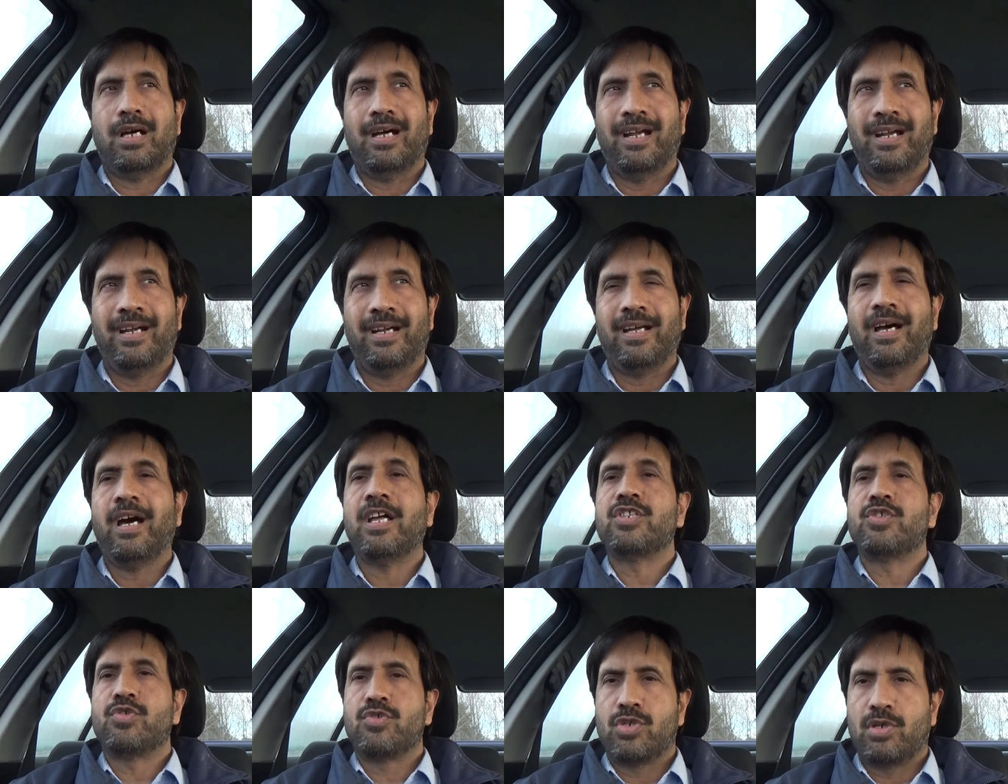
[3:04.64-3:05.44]
and
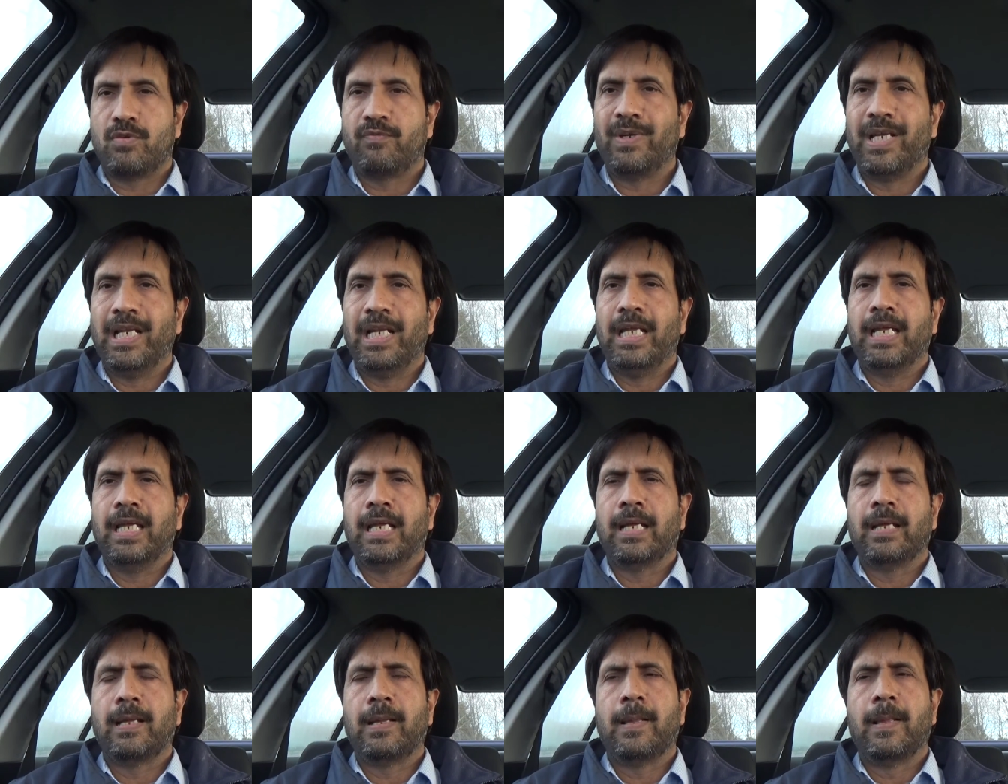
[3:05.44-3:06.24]
unusual feeling.
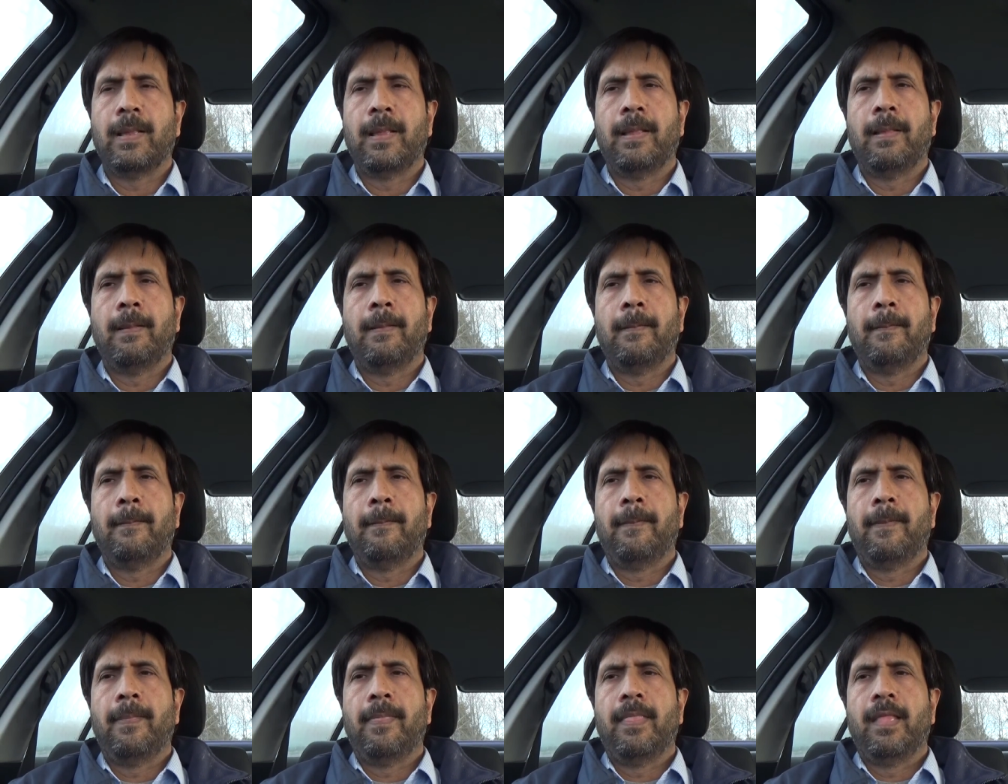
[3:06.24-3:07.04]

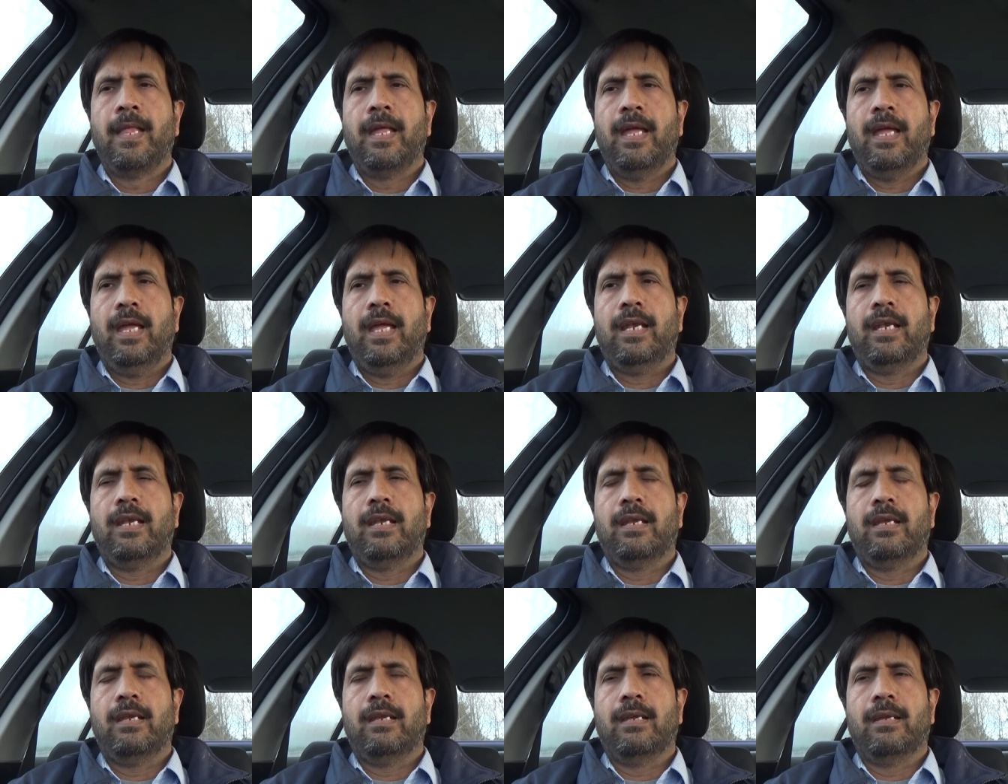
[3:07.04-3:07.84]
And,
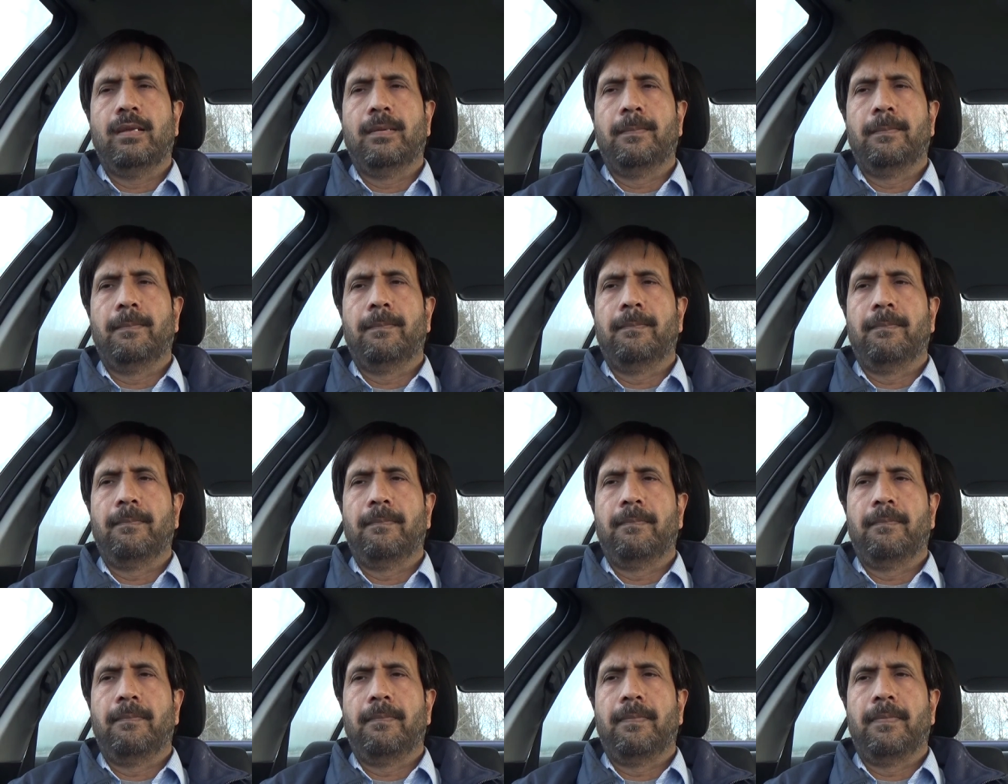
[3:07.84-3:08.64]
uh,
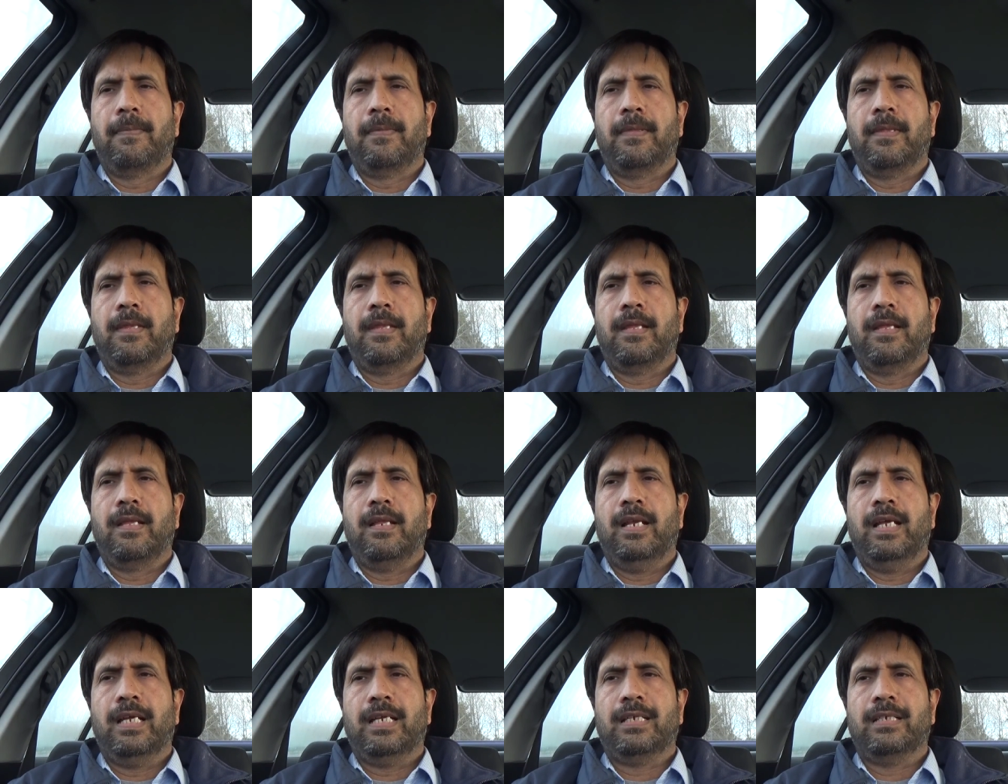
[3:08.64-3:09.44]

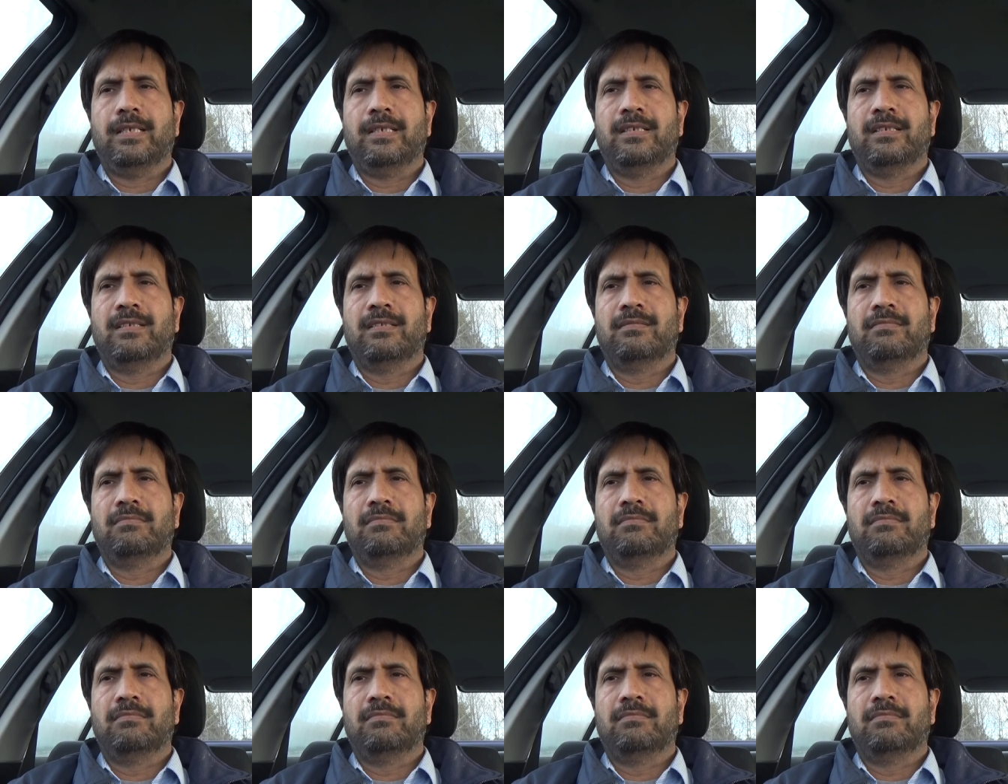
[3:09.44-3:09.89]
and like, uh,